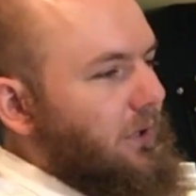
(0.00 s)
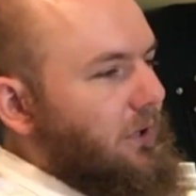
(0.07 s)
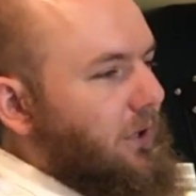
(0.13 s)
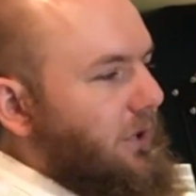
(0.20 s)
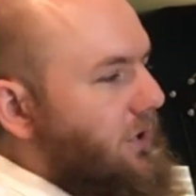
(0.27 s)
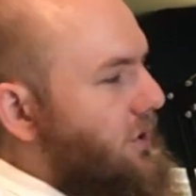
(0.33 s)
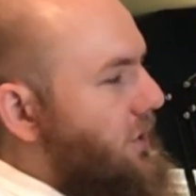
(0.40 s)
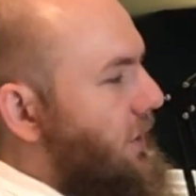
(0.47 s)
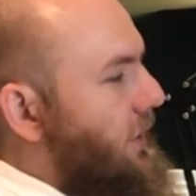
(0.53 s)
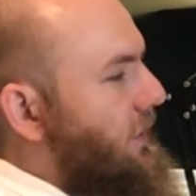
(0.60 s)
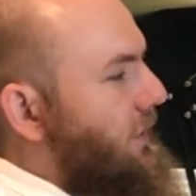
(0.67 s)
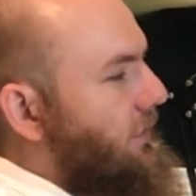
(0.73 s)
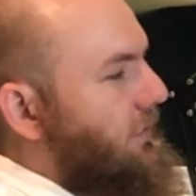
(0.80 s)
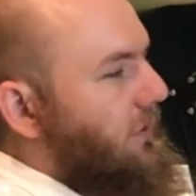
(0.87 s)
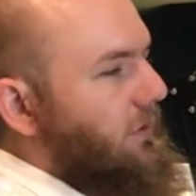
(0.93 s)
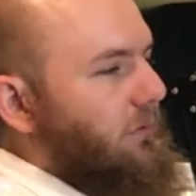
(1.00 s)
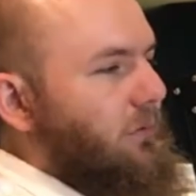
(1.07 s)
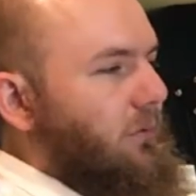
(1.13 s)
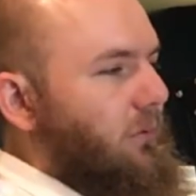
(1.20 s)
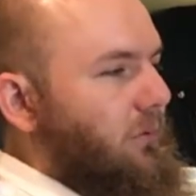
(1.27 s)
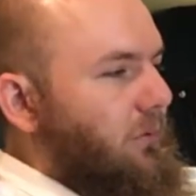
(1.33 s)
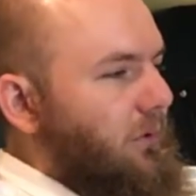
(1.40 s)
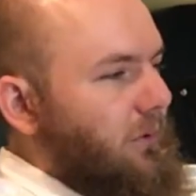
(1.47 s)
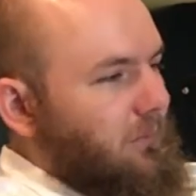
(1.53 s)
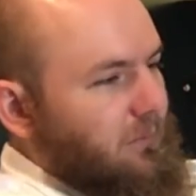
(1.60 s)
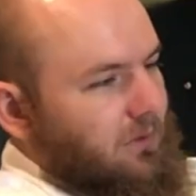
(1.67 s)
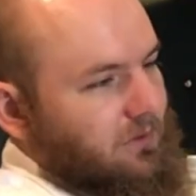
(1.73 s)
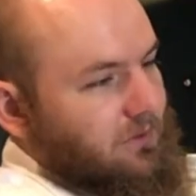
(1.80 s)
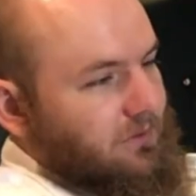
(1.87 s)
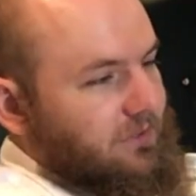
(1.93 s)
reaching different
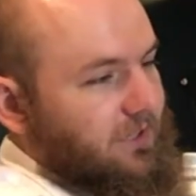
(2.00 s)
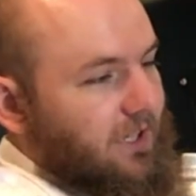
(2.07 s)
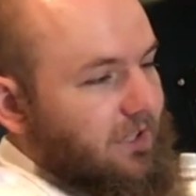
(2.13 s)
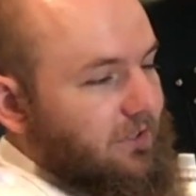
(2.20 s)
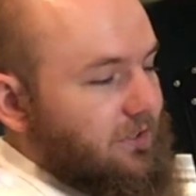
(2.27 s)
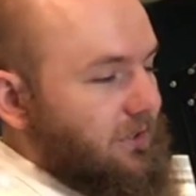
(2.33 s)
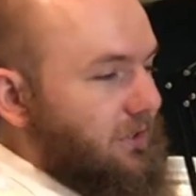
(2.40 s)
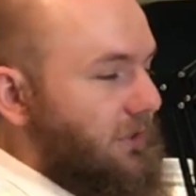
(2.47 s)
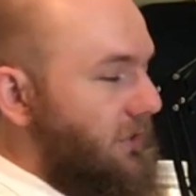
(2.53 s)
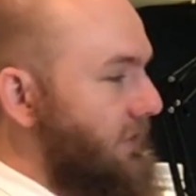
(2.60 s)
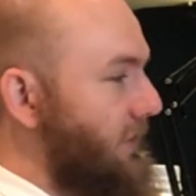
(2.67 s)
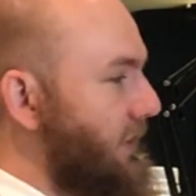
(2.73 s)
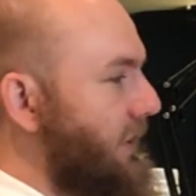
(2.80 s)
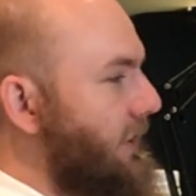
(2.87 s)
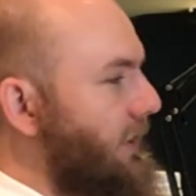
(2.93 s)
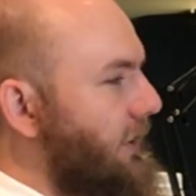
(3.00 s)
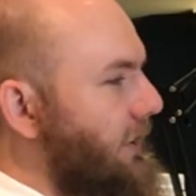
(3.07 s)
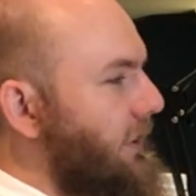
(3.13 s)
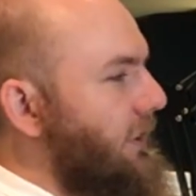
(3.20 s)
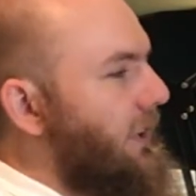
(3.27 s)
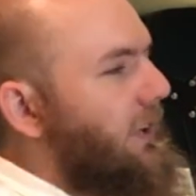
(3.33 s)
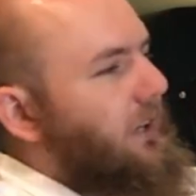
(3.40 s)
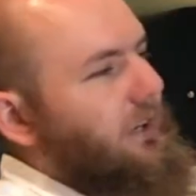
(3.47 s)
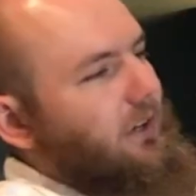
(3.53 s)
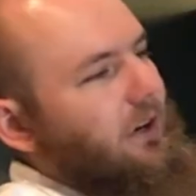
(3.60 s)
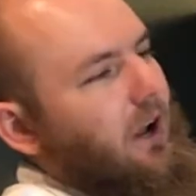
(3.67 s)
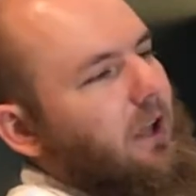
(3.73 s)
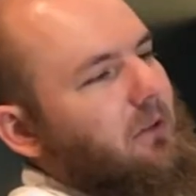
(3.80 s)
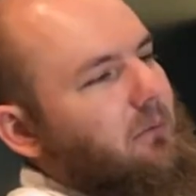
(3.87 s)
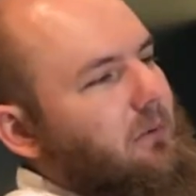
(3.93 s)
fulfillment centers here and there,
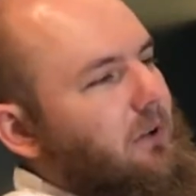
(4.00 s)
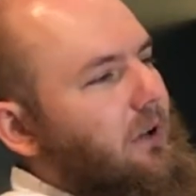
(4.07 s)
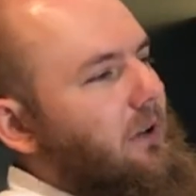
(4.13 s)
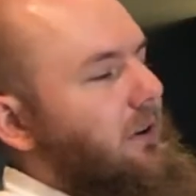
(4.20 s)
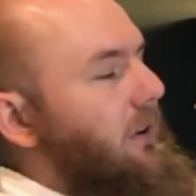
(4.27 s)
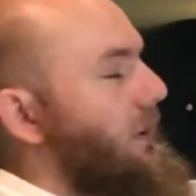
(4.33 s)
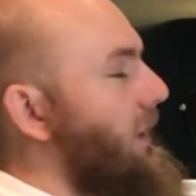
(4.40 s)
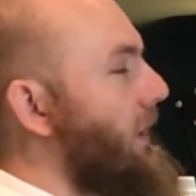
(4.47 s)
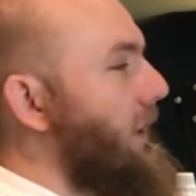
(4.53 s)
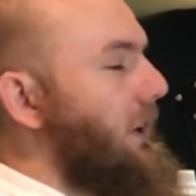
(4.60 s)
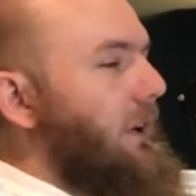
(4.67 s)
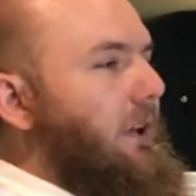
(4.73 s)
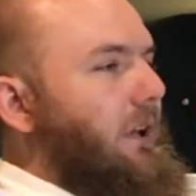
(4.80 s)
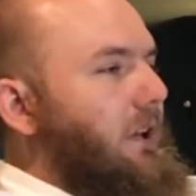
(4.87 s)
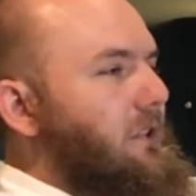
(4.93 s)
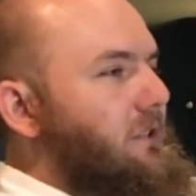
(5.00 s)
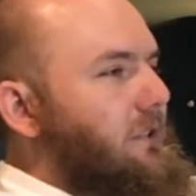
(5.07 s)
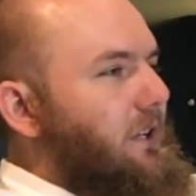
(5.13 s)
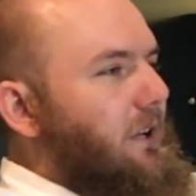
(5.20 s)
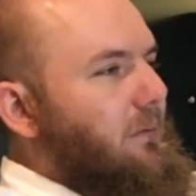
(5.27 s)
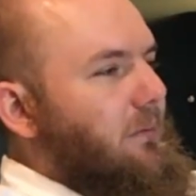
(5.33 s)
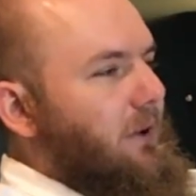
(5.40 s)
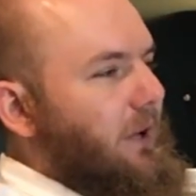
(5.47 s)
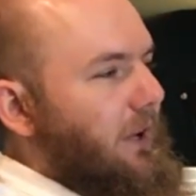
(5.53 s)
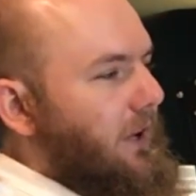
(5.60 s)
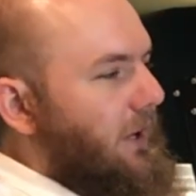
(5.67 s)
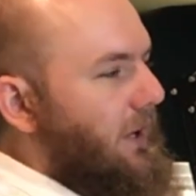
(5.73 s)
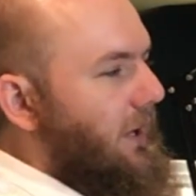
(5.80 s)
and we are extremely